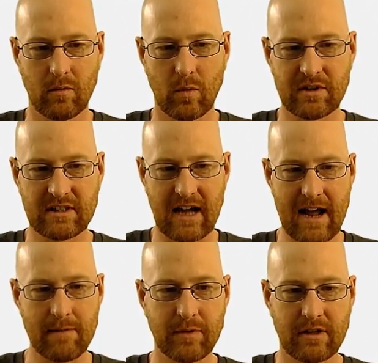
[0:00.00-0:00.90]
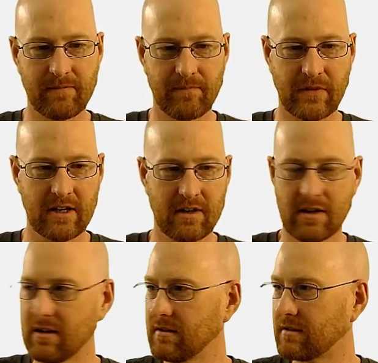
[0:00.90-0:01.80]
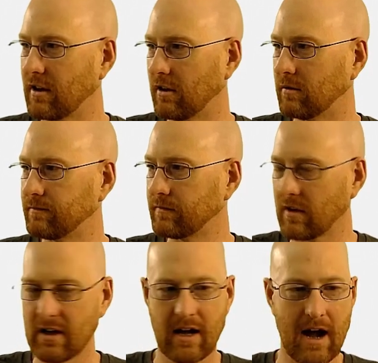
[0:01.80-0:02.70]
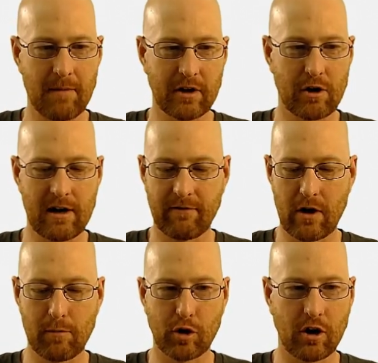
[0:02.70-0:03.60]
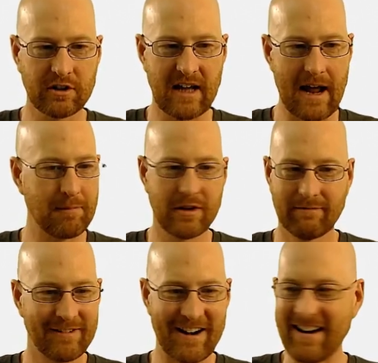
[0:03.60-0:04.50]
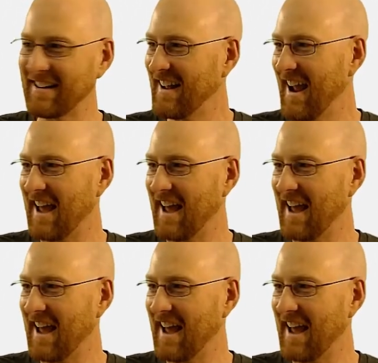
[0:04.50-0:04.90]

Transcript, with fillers: was typed. So I'm gonna create a variable called typed, right?